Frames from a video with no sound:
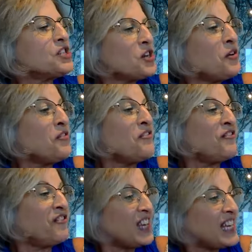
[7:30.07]
two
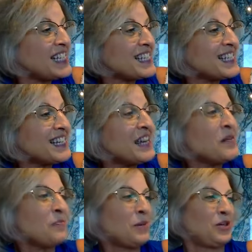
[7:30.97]
feet
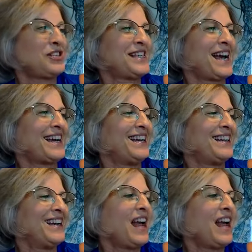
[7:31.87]
per second.